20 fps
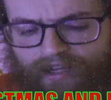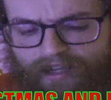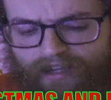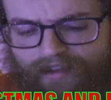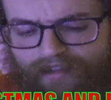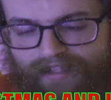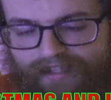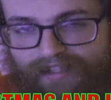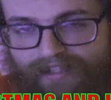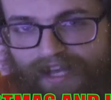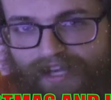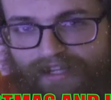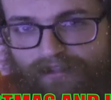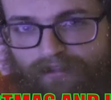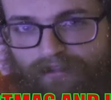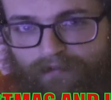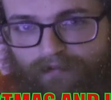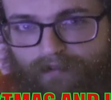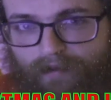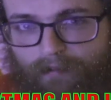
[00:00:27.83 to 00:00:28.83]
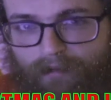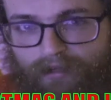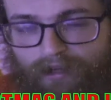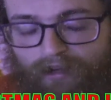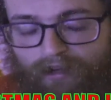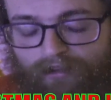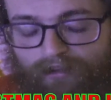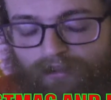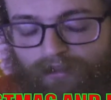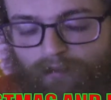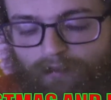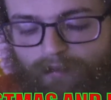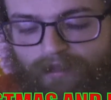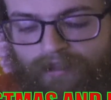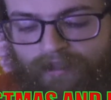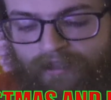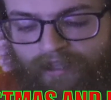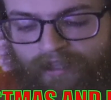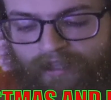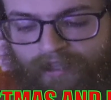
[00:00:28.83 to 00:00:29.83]
this last November and October.
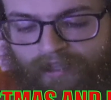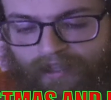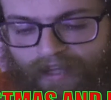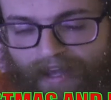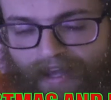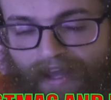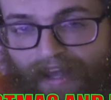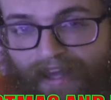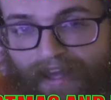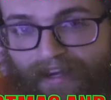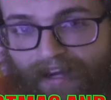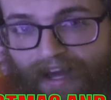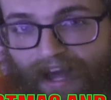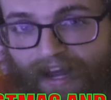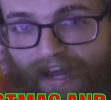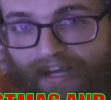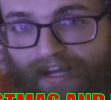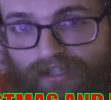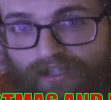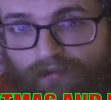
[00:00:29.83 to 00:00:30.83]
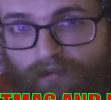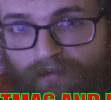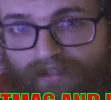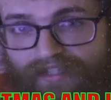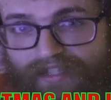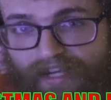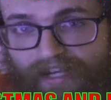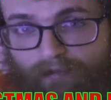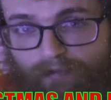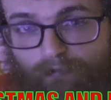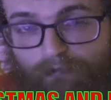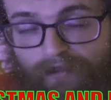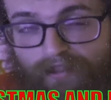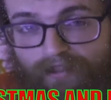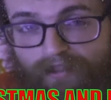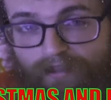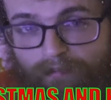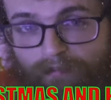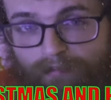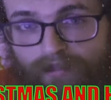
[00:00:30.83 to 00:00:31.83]
And I just want to say I
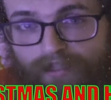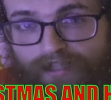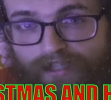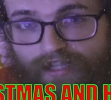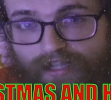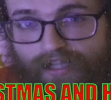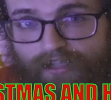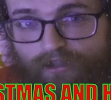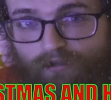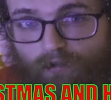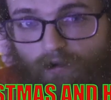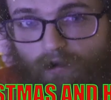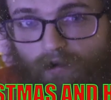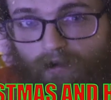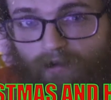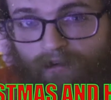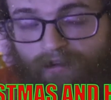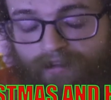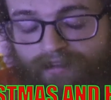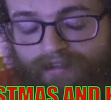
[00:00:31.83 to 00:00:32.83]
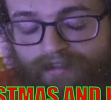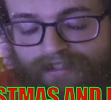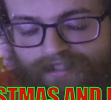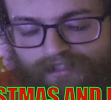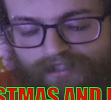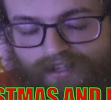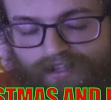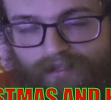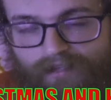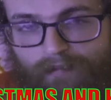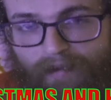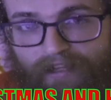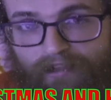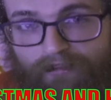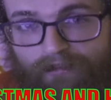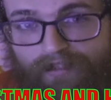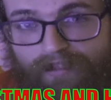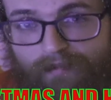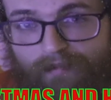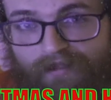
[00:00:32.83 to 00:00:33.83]
really appreciate you all. This is just my
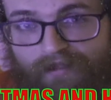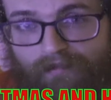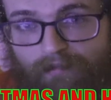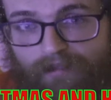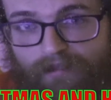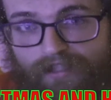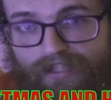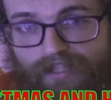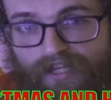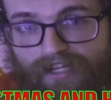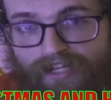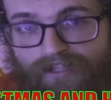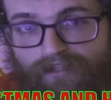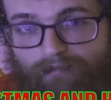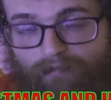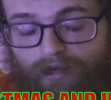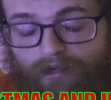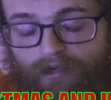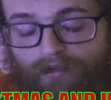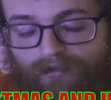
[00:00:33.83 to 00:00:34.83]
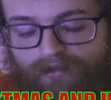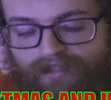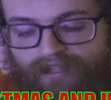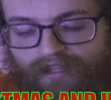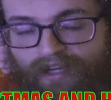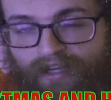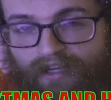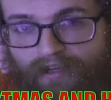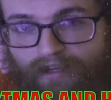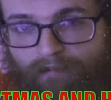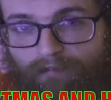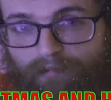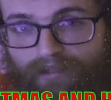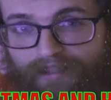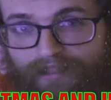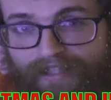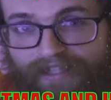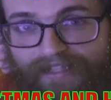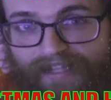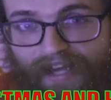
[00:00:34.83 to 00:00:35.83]
Christmas appreciation post.
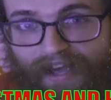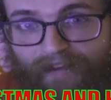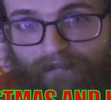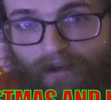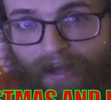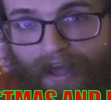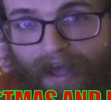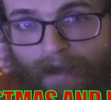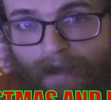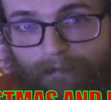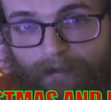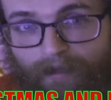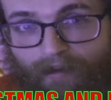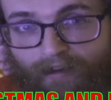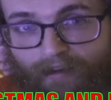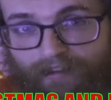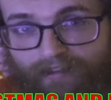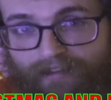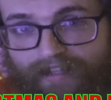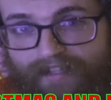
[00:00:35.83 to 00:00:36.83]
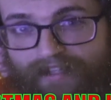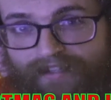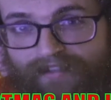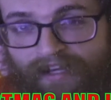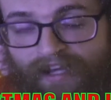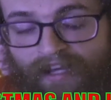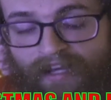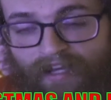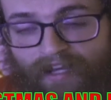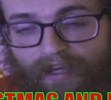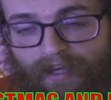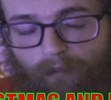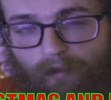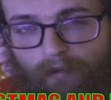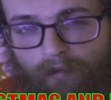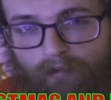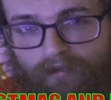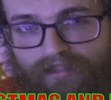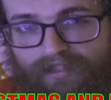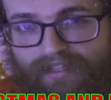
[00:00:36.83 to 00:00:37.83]
Please have a happy holidays, and we
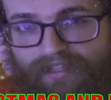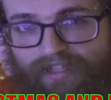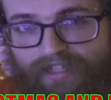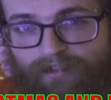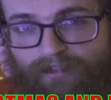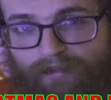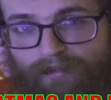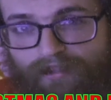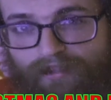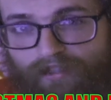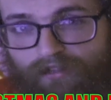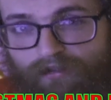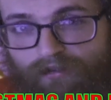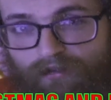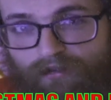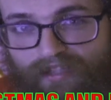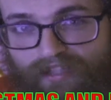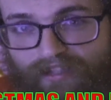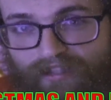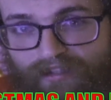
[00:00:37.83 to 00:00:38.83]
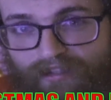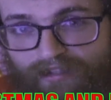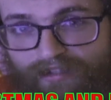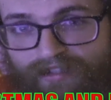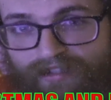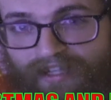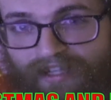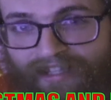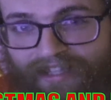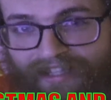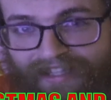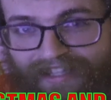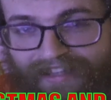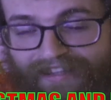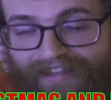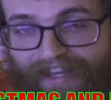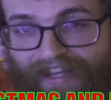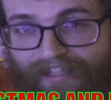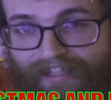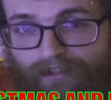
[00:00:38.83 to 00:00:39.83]
will see you in the new years.
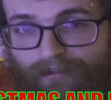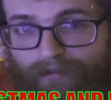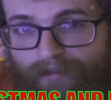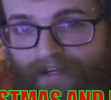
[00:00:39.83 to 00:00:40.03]
Thank you and